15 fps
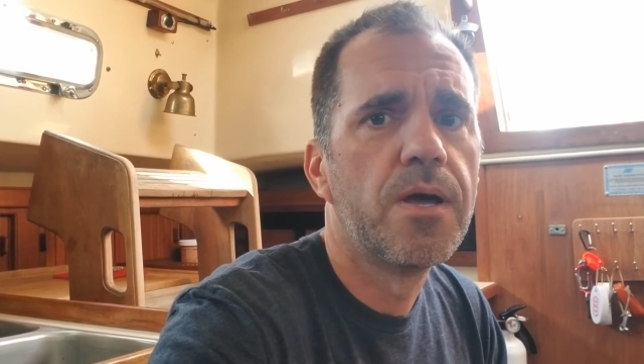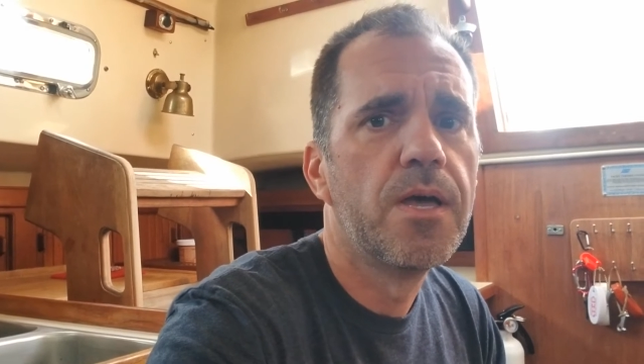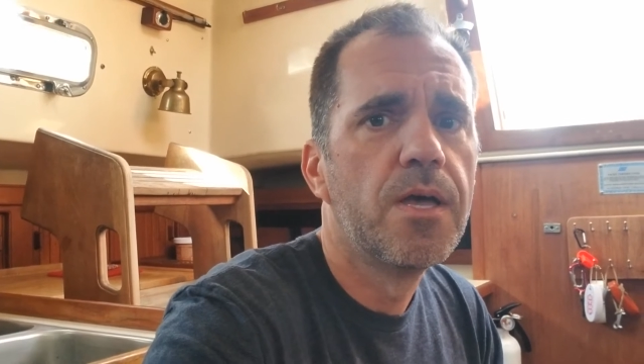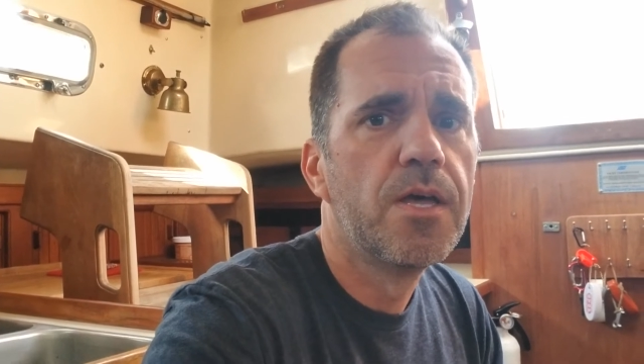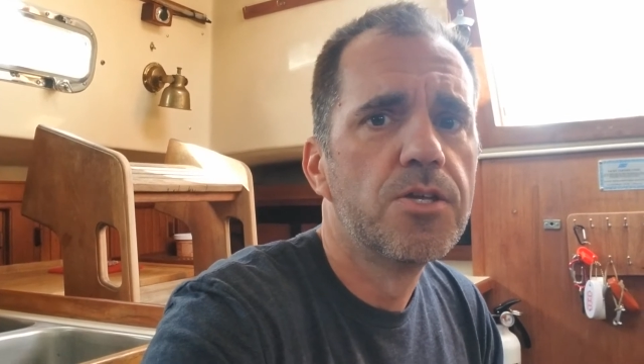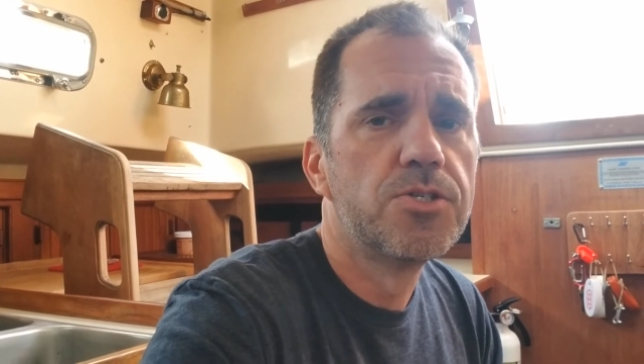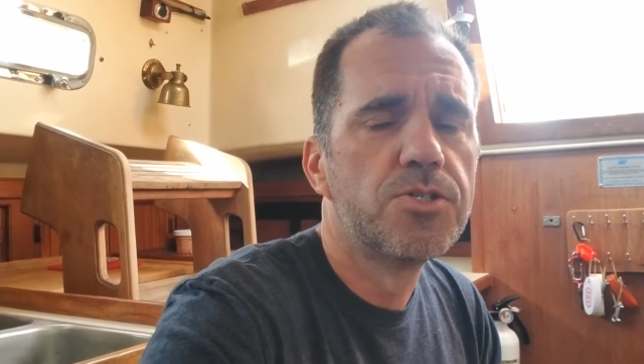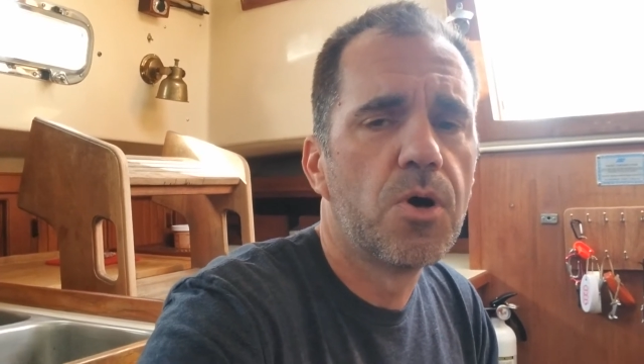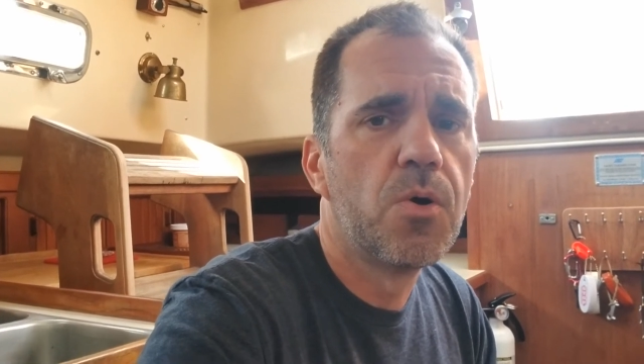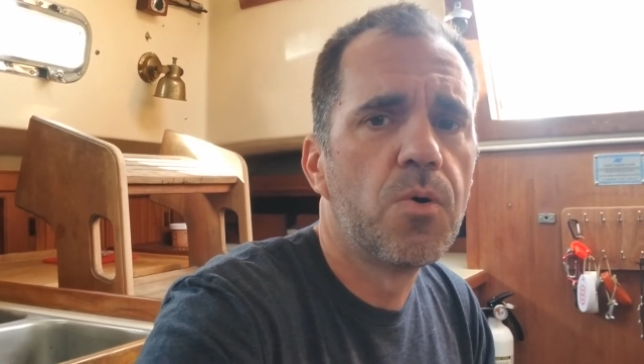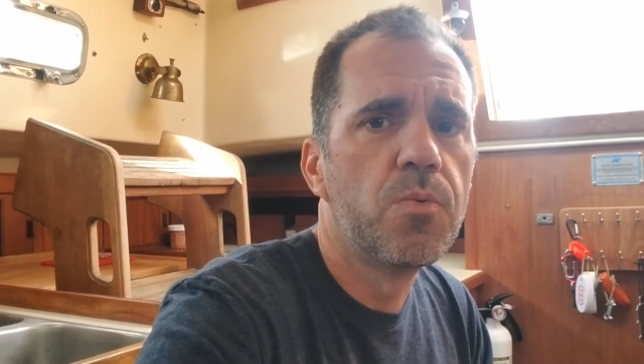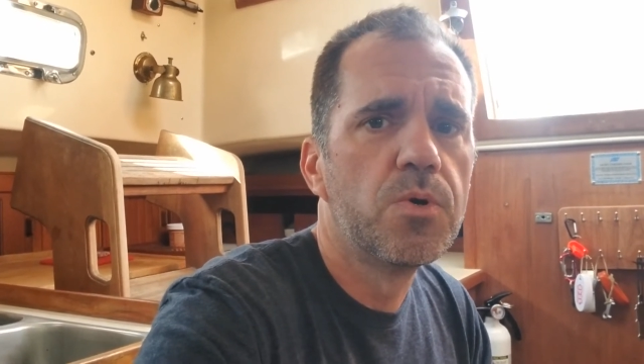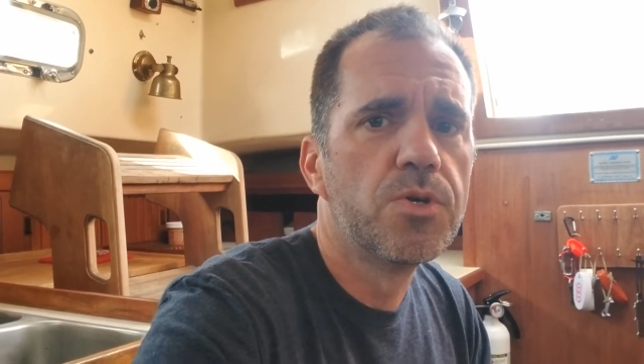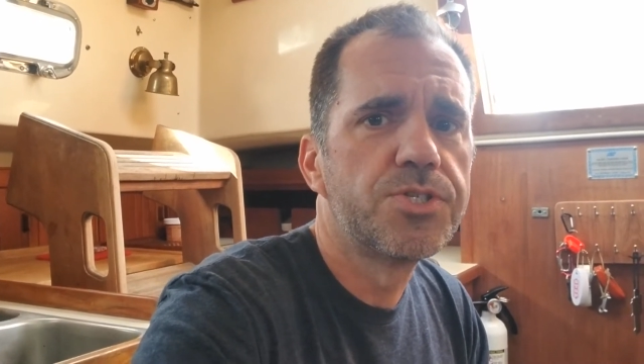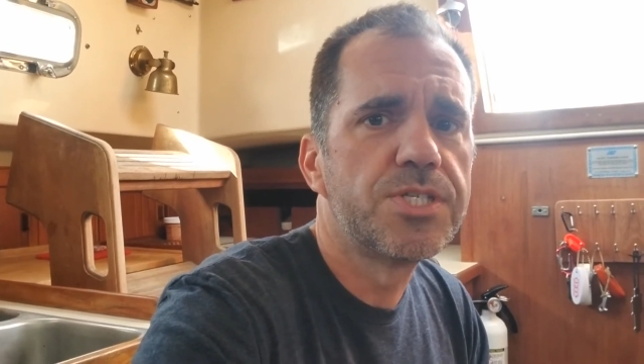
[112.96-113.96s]
So
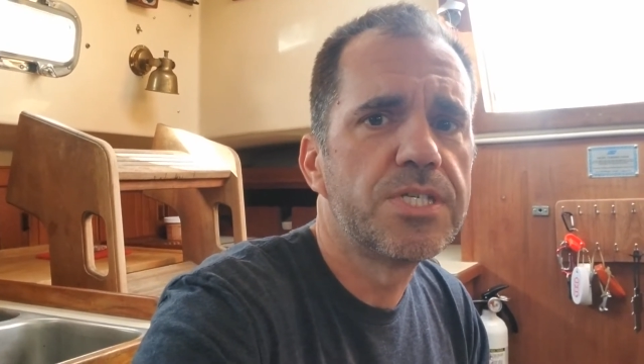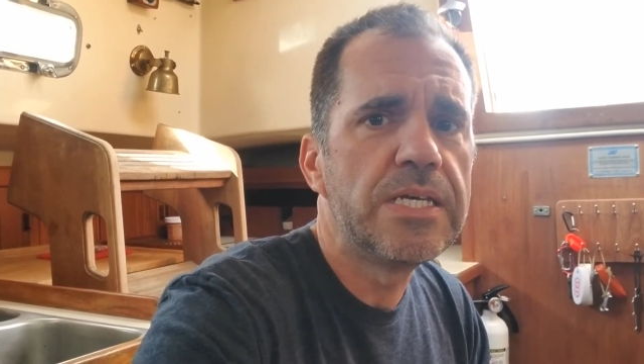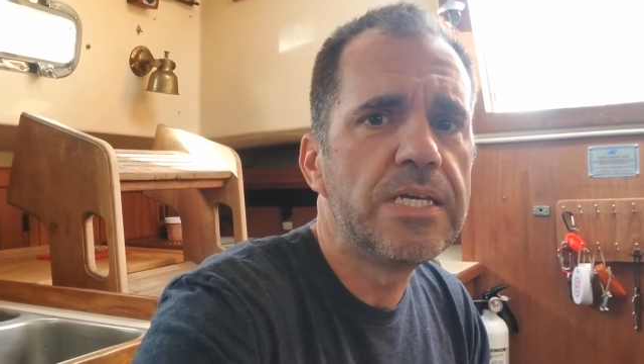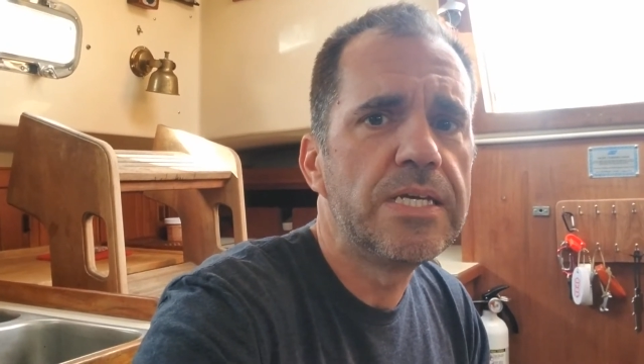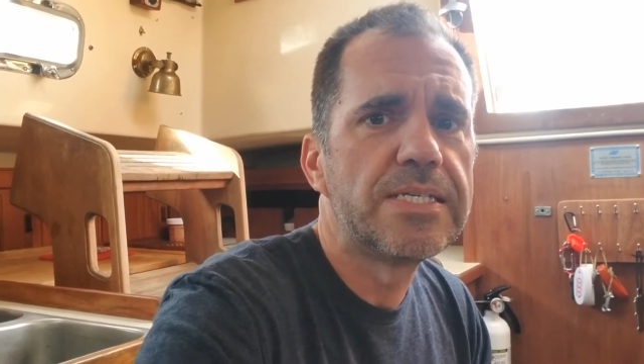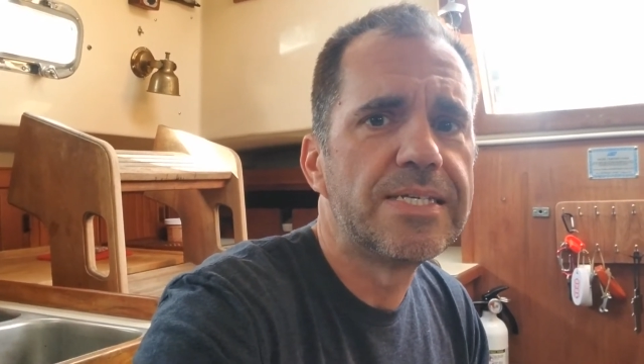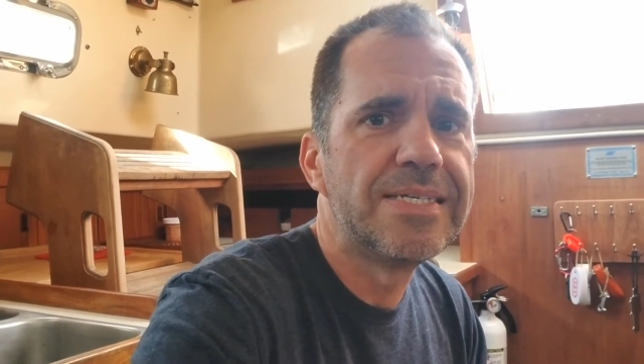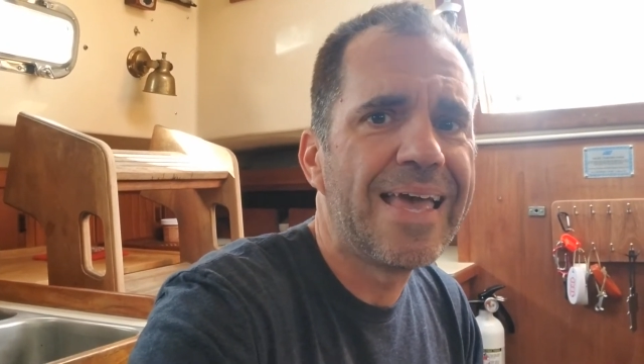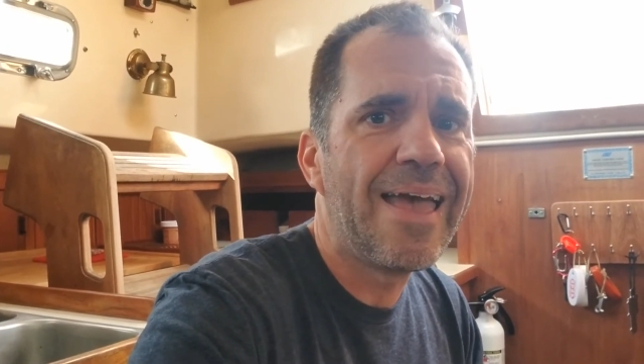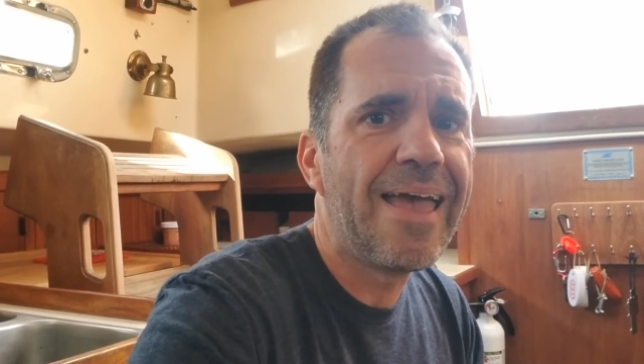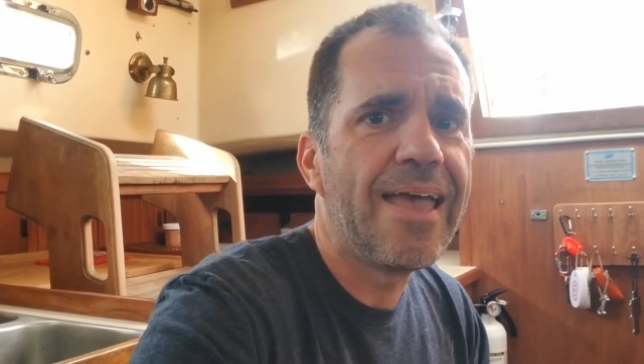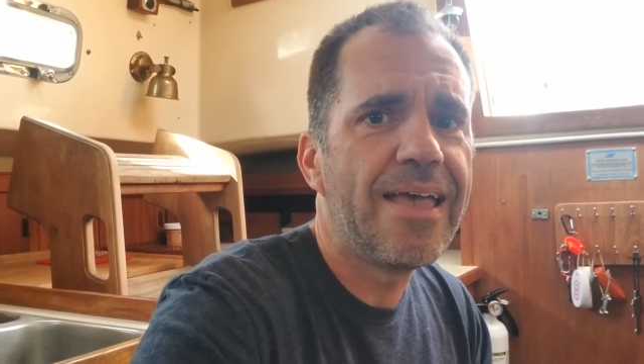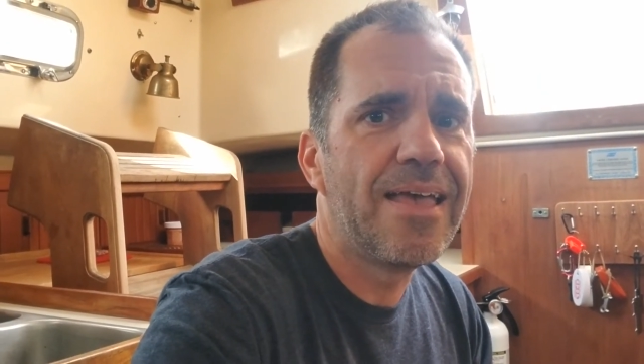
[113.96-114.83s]
we'll see today